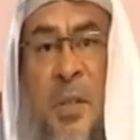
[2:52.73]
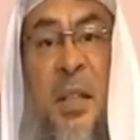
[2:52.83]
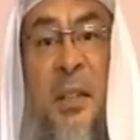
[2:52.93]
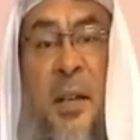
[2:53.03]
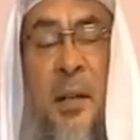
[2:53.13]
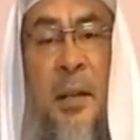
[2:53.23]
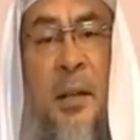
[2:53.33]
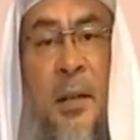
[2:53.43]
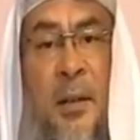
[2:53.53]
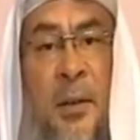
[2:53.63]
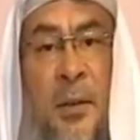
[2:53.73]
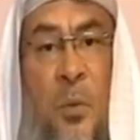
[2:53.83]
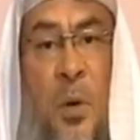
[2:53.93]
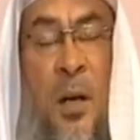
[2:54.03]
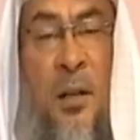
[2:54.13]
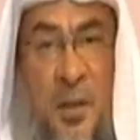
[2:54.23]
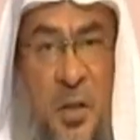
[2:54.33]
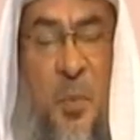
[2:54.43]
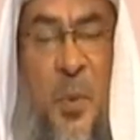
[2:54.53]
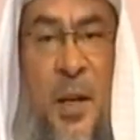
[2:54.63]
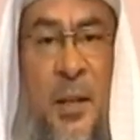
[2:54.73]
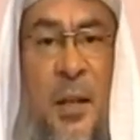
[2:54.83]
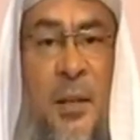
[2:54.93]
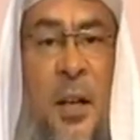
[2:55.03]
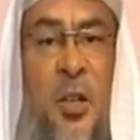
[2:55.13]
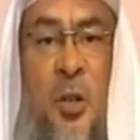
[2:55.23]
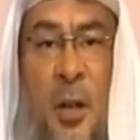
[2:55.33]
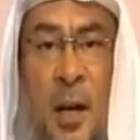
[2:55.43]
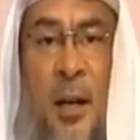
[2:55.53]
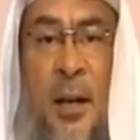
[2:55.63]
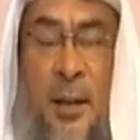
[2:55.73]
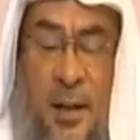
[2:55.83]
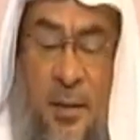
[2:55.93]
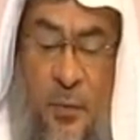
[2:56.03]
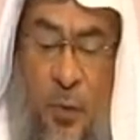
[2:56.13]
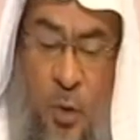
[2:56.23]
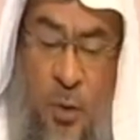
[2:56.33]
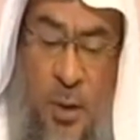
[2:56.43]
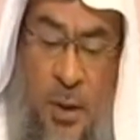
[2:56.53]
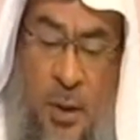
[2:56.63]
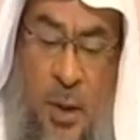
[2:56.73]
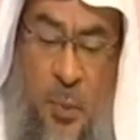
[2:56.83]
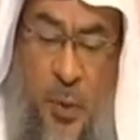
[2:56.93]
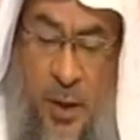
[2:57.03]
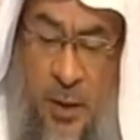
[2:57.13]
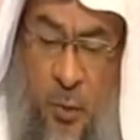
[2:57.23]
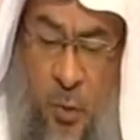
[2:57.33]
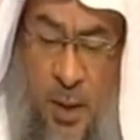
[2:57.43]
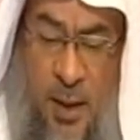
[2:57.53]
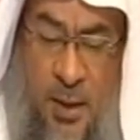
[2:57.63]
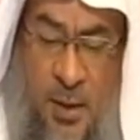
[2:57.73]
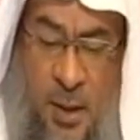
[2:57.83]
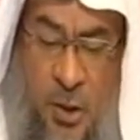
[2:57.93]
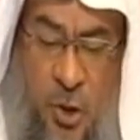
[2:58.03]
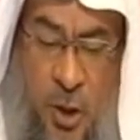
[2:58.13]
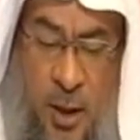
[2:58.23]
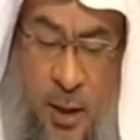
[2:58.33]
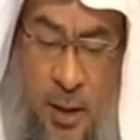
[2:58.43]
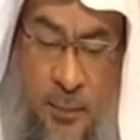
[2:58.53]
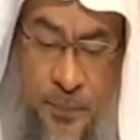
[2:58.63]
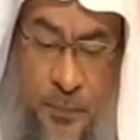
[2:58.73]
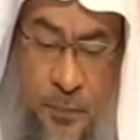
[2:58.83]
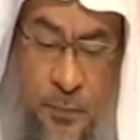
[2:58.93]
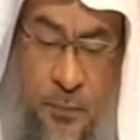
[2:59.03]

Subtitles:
sitting, anticipating the ishraq and then for praying the two rak'ahs, inshaAllah.